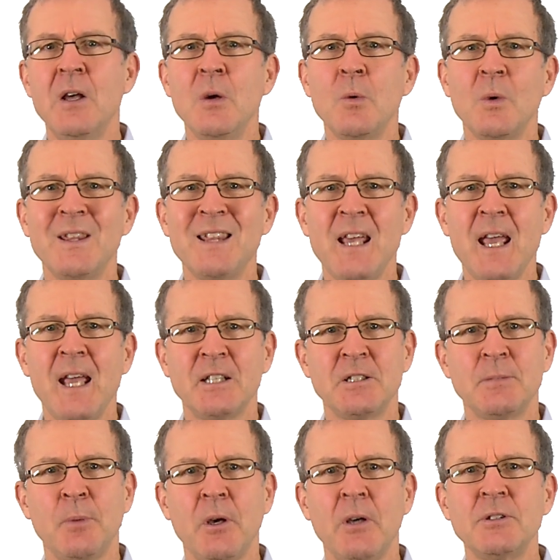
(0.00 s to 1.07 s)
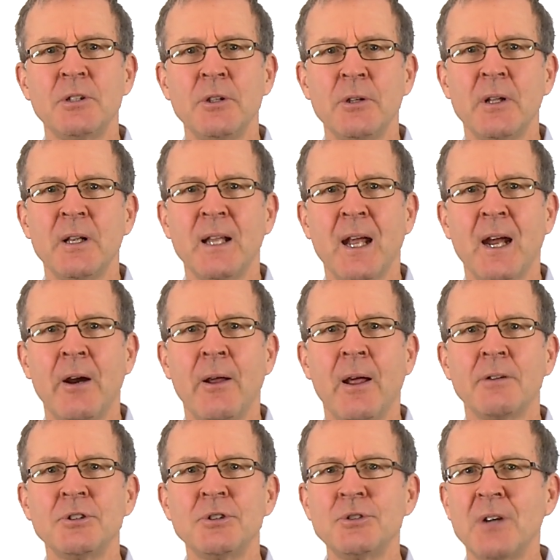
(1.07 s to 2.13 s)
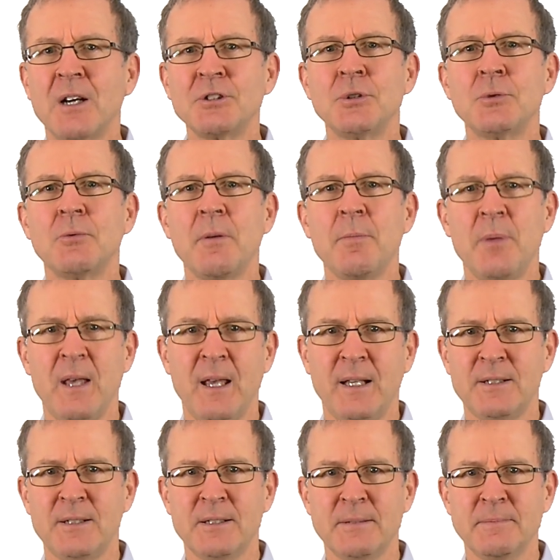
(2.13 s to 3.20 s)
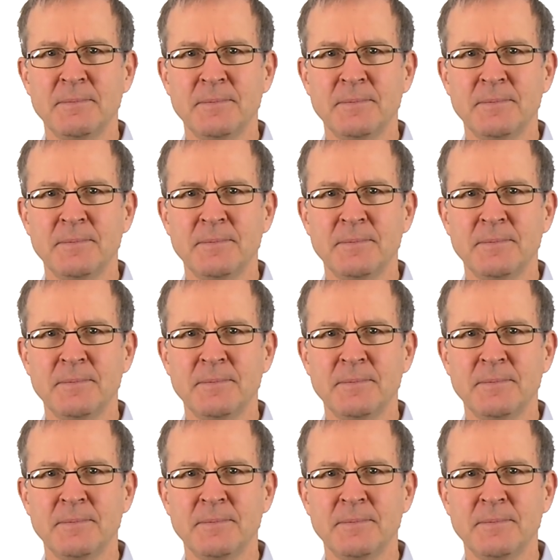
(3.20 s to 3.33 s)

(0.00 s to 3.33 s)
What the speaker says: with experts who can carry out structural repairs.